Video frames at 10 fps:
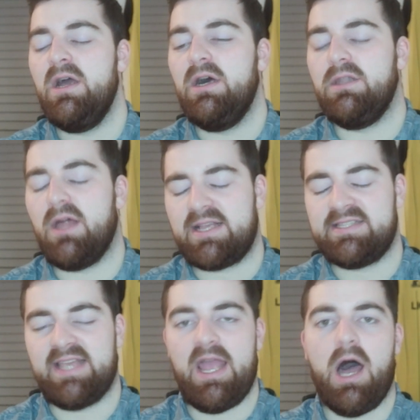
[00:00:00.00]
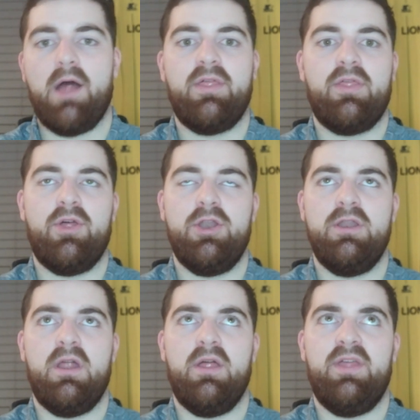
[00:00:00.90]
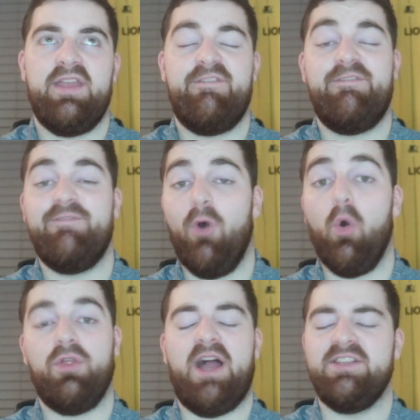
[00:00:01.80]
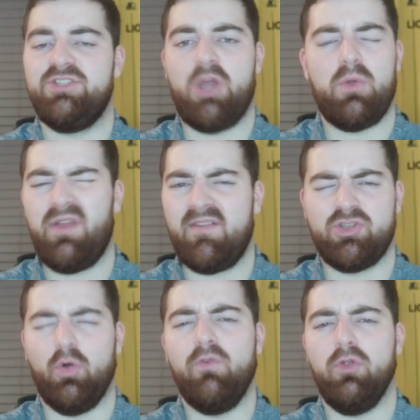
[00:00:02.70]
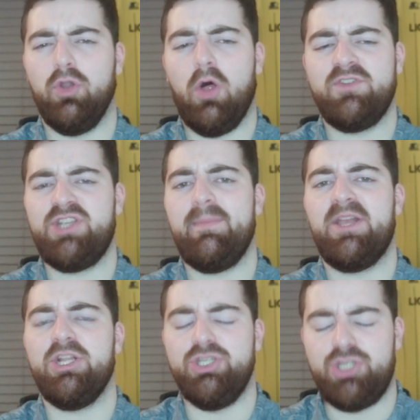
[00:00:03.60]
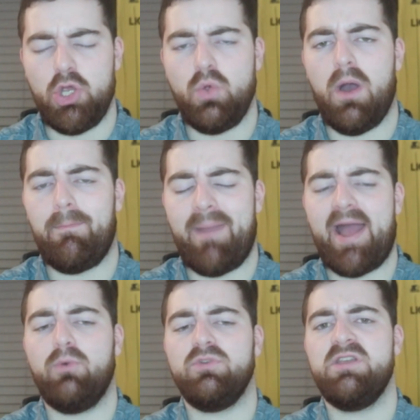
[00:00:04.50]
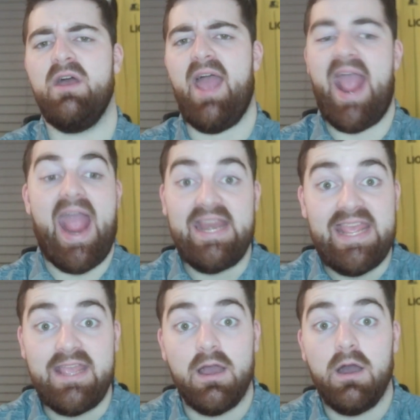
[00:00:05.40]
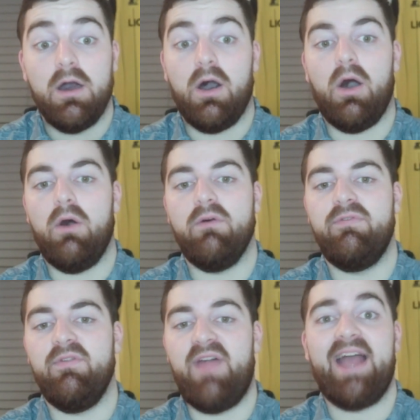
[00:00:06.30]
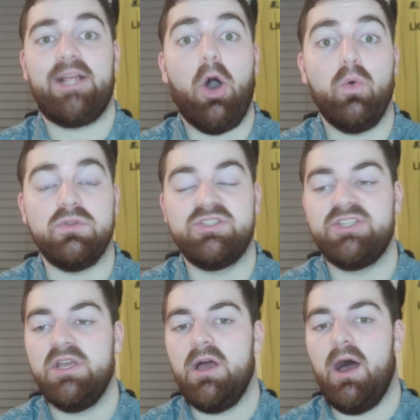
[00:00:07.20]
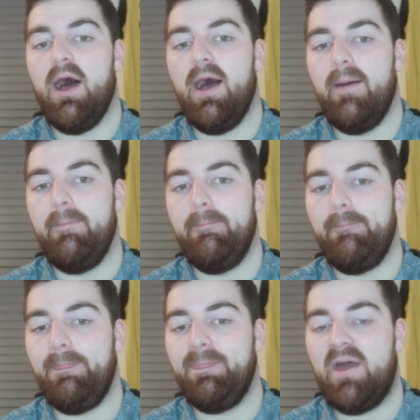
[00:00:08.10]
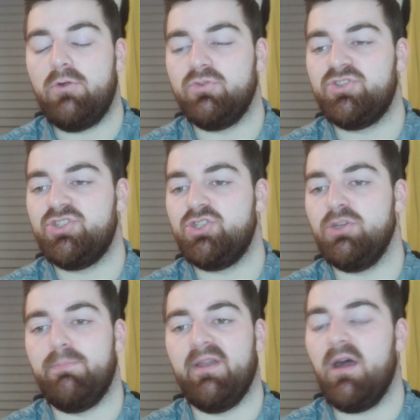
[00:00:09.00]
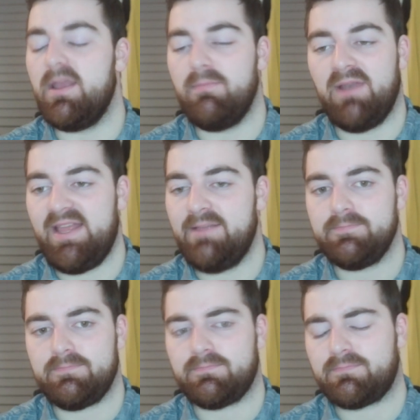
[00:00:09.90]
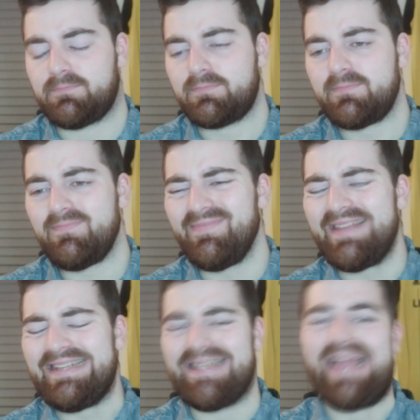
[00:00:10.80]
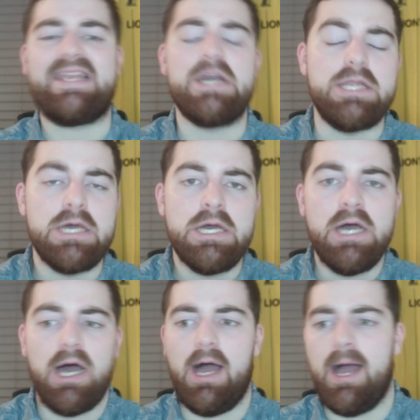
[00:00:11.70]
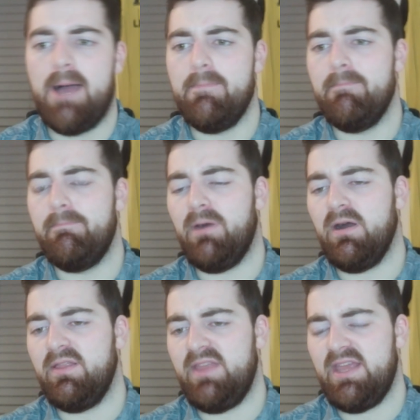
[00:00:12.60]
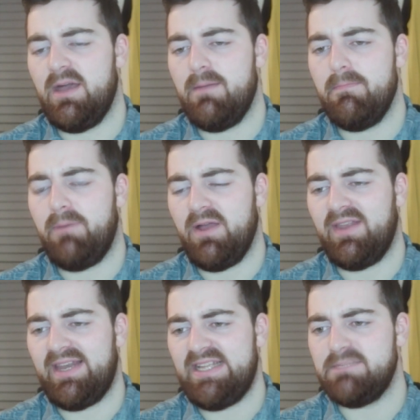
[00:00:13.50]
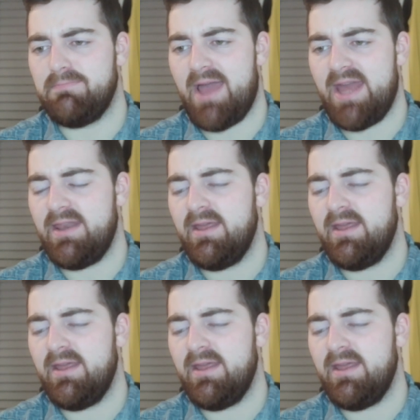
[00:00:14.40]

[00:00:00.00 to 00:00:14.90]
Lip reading: Like I say, other than the fourth, I don't think there's an awful lot that Jamie can do about any of their goals. They're all sublimely taken by the Leeds men,